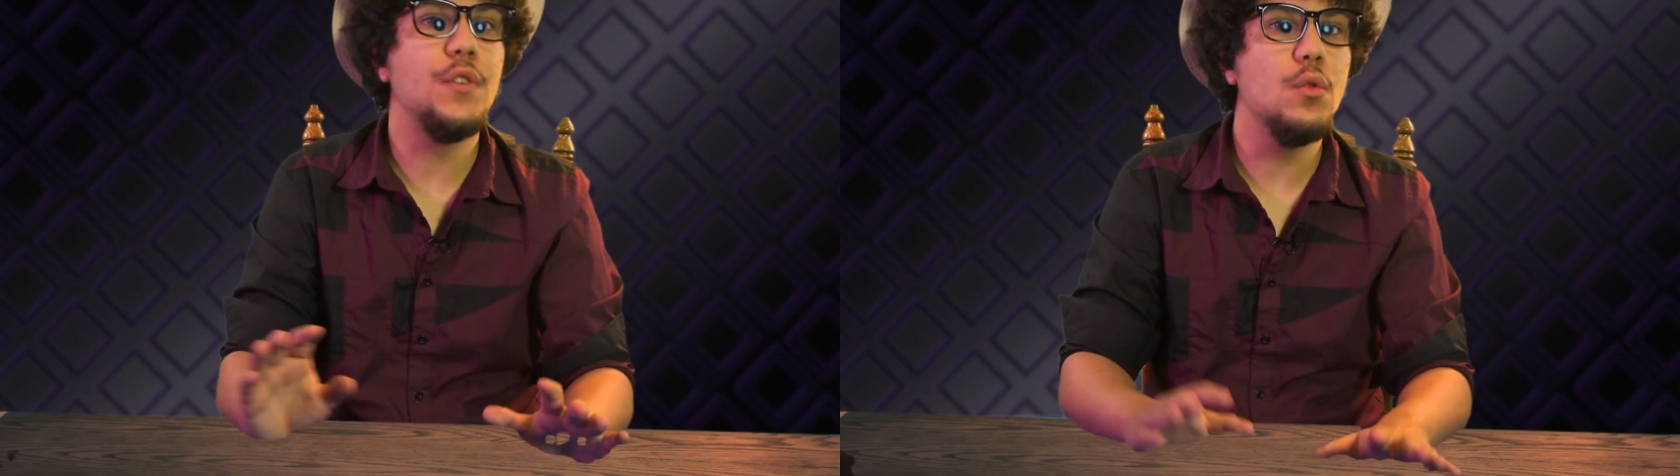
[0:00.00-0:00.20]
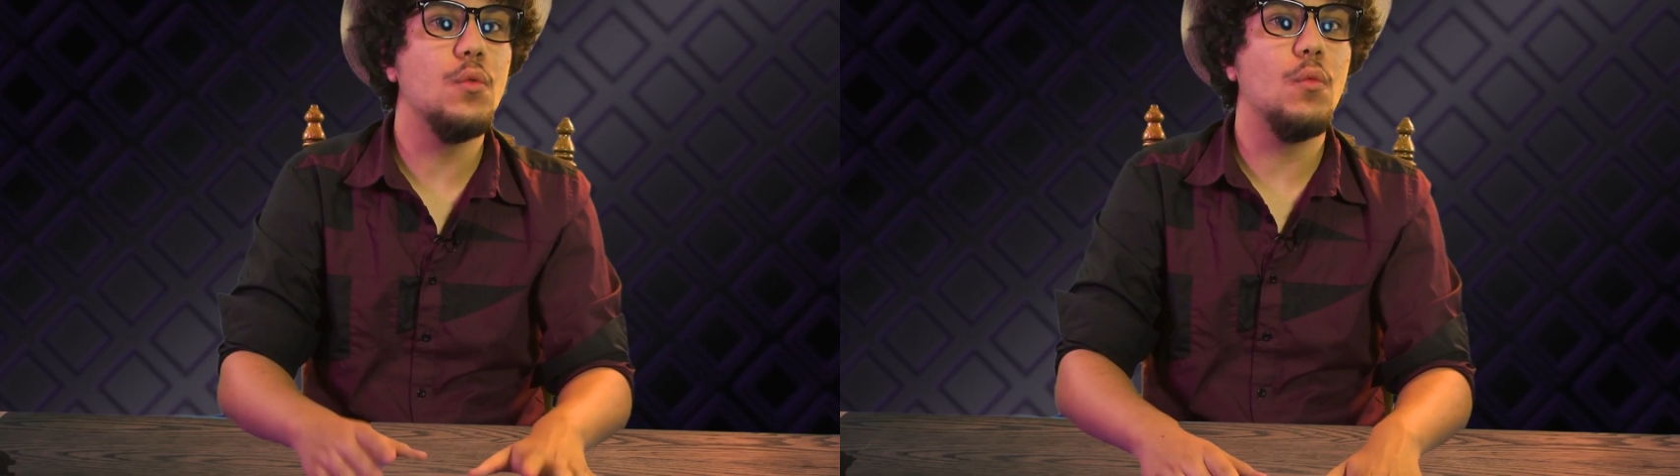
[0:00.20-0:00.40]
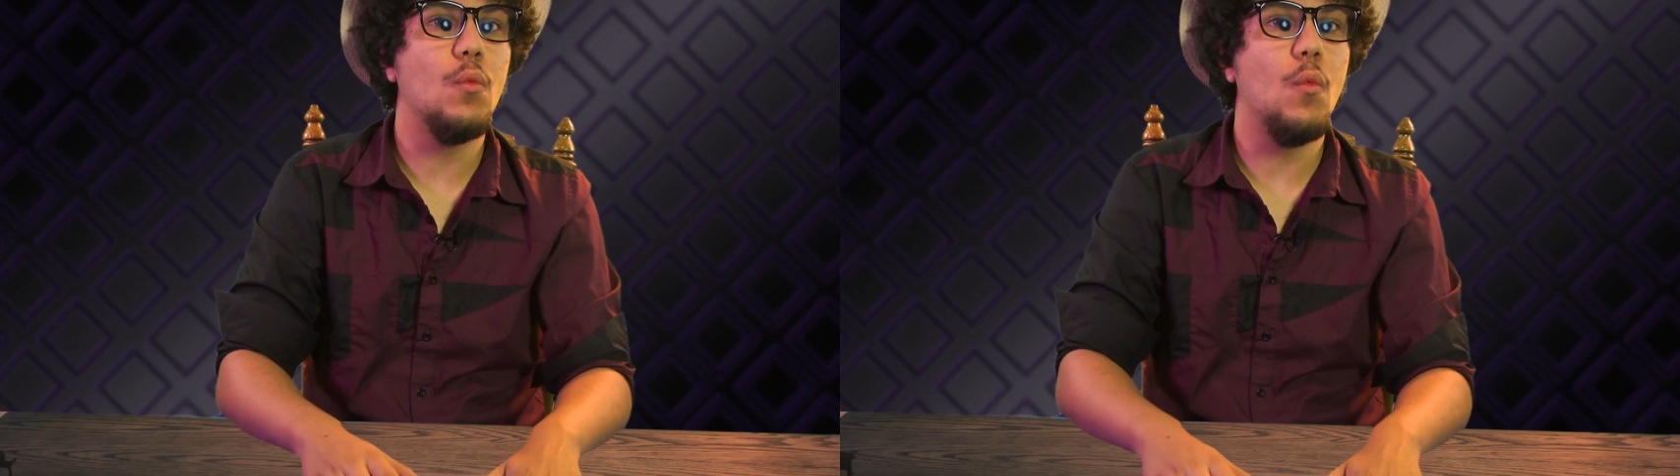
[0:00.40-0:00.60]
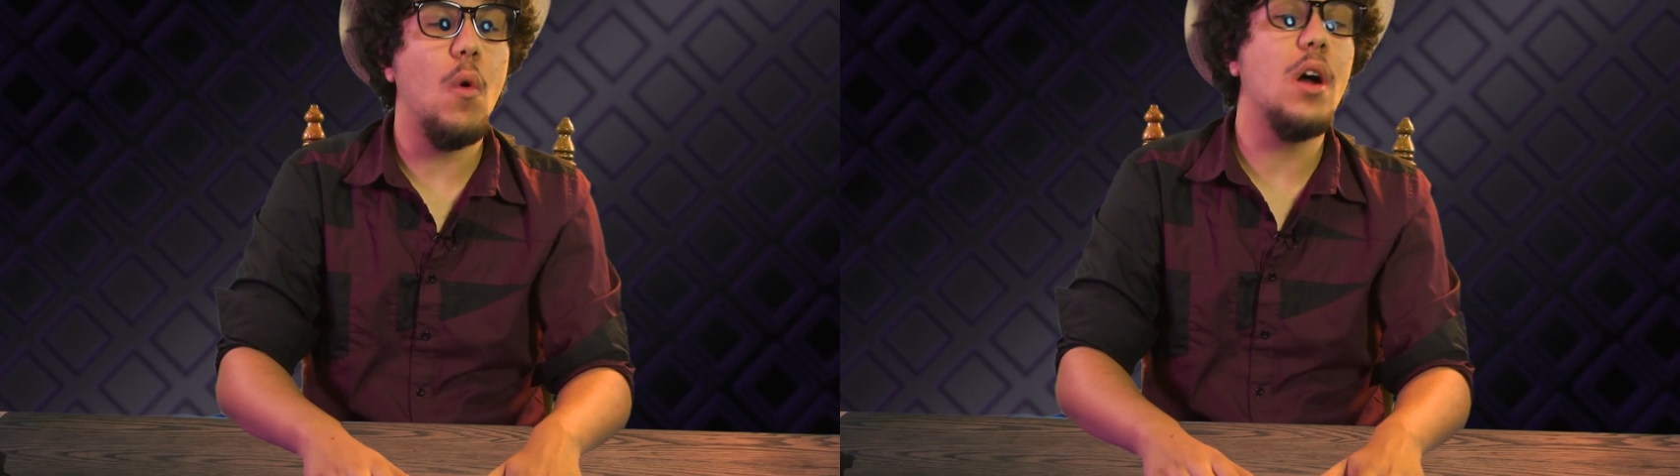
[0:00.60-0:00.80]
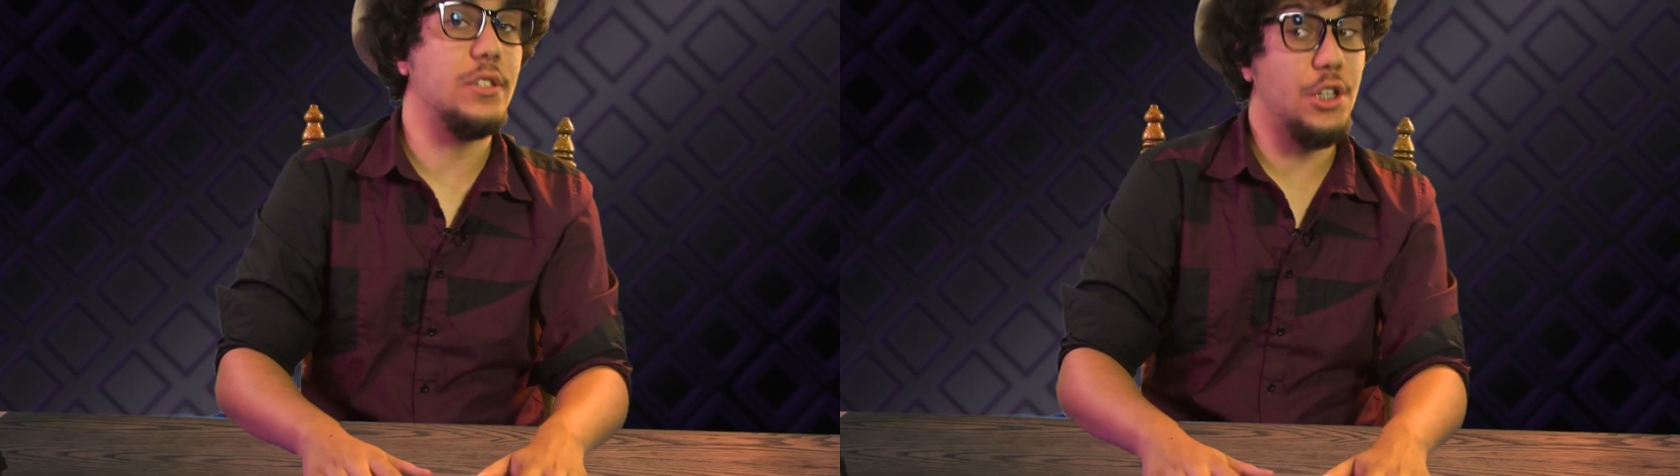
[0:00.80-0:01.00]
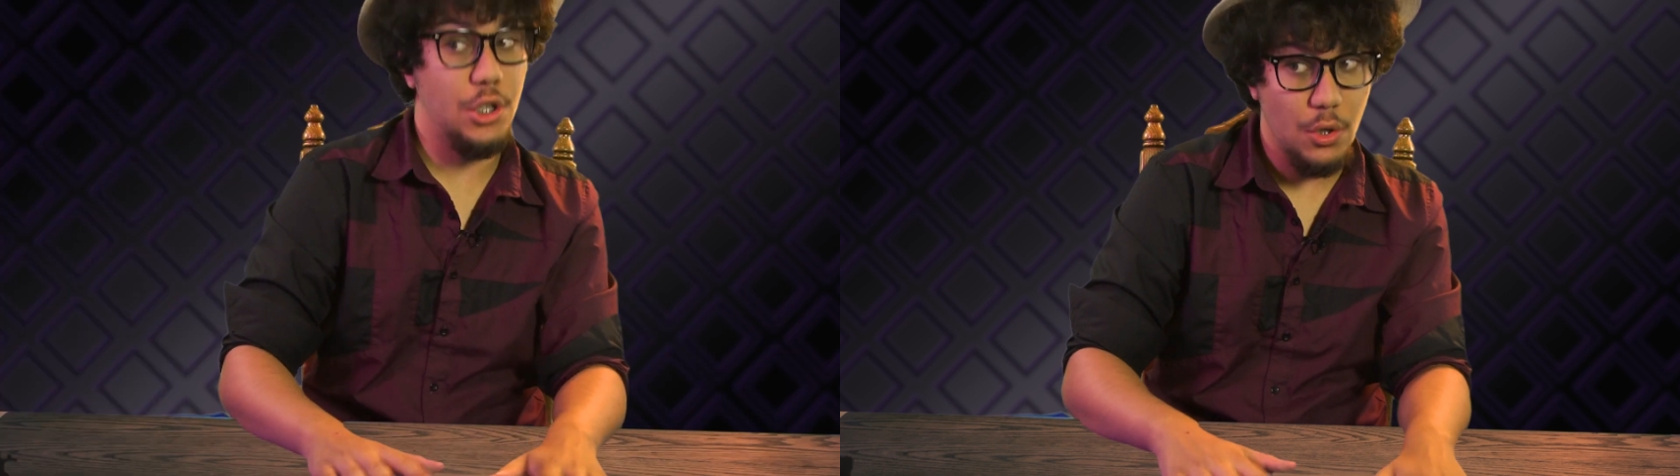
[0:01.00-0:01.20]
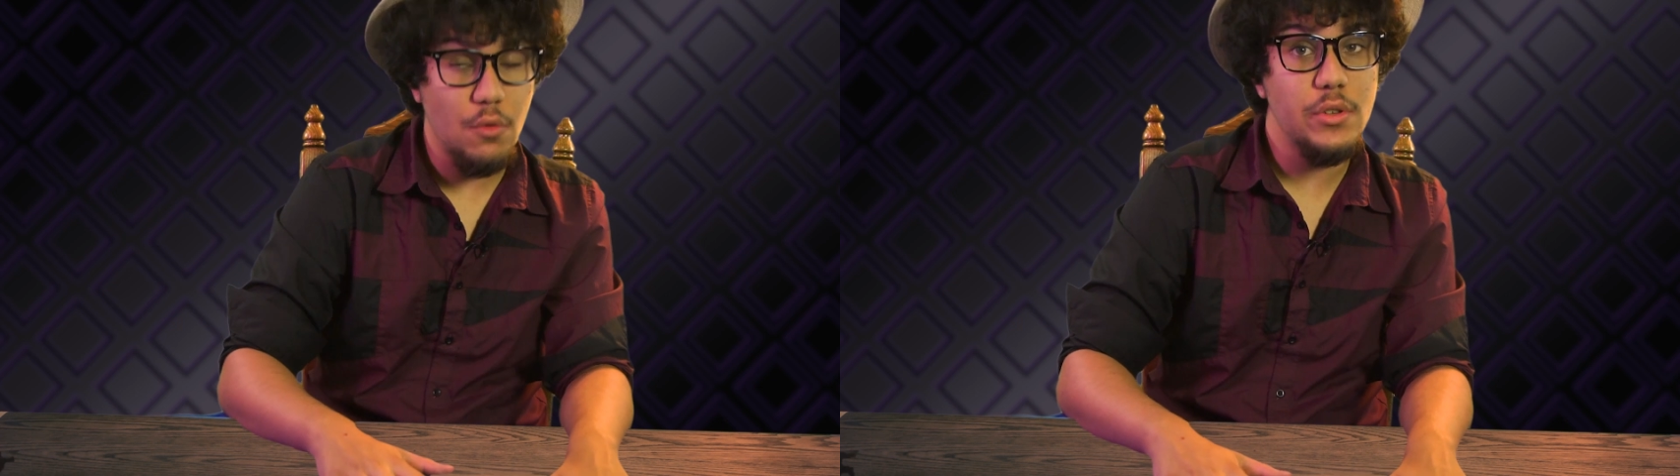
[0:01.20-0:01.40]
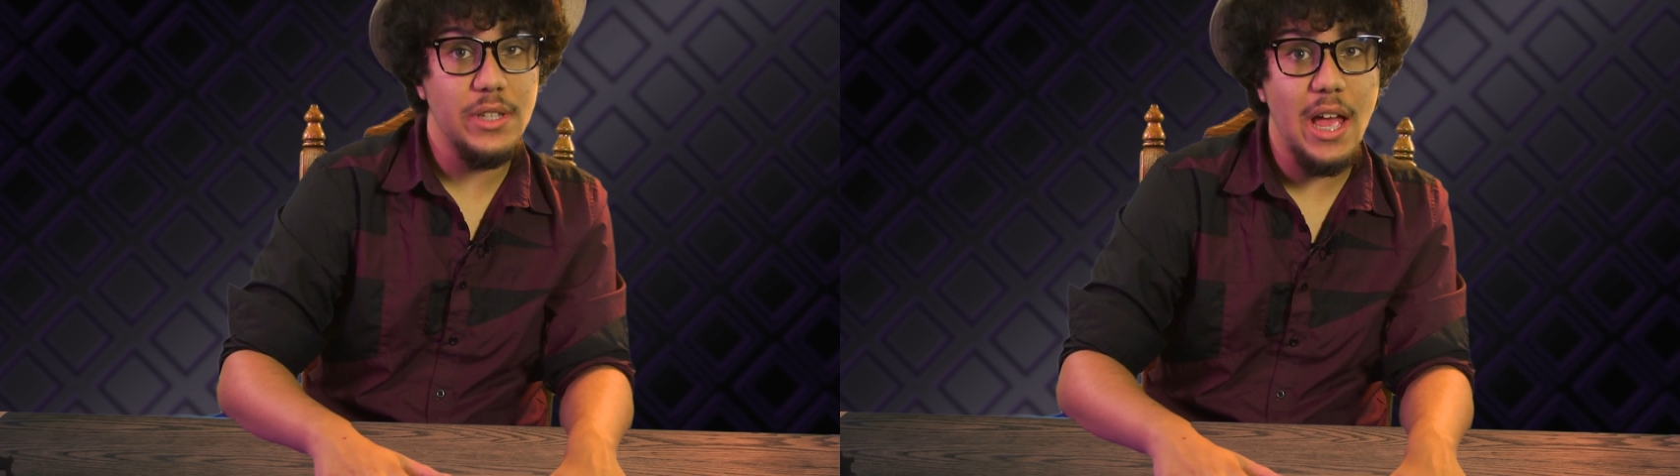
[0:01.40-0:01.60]
if you want to
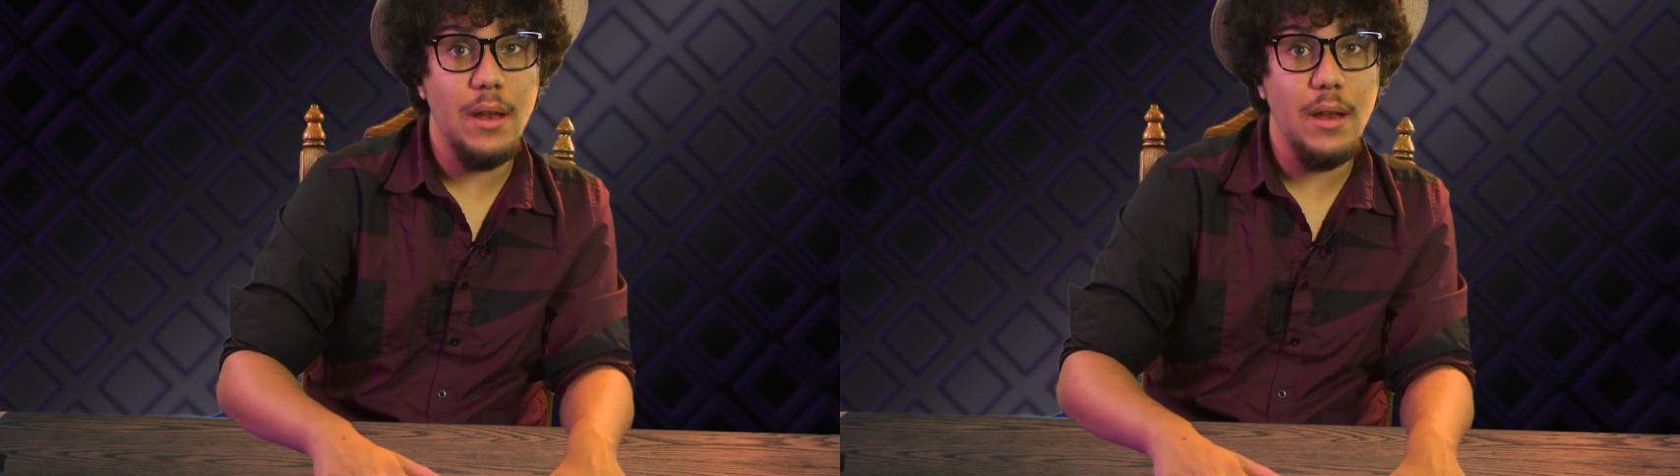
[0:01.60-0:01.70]
use